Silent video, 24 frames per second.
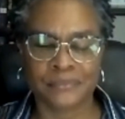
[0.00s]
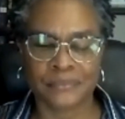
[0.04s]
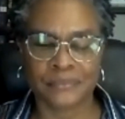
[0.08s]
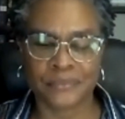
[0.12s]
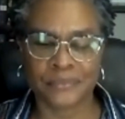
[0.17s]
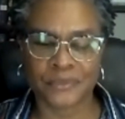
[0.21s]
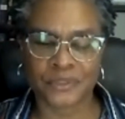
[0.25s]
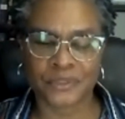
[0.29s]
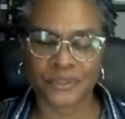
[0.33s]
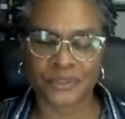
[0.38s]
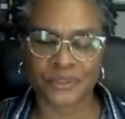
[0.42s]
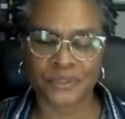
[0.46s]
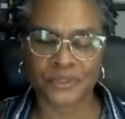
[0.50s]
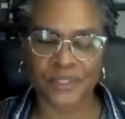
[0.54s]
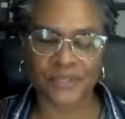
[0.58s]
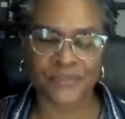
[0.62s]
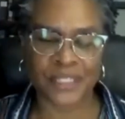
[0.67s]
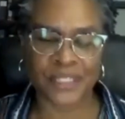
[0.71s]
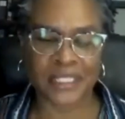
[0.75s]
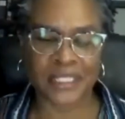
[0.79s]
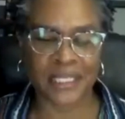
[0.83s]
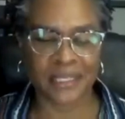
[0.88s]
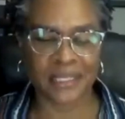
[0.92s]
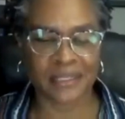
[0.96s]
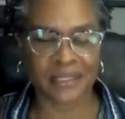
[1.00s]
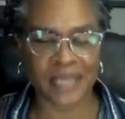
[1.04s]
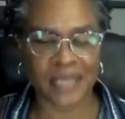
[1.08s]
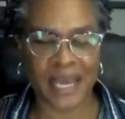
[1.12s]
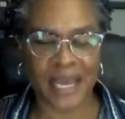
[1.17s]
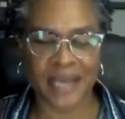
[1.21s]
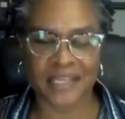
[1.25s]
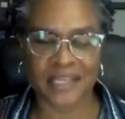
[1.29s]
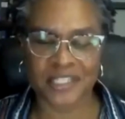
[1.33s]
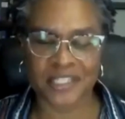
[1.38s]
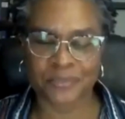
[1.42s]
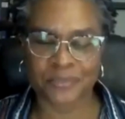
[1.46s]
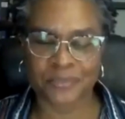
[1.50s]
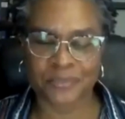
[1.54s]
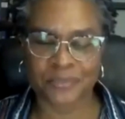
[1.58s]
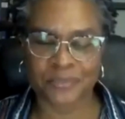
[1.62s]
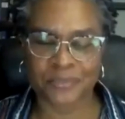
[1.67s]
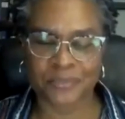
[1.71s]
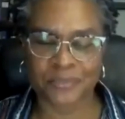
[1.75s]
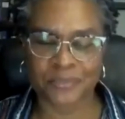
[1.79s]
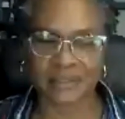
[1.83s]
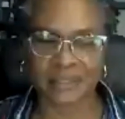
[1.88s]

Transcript: sort of a neat aspect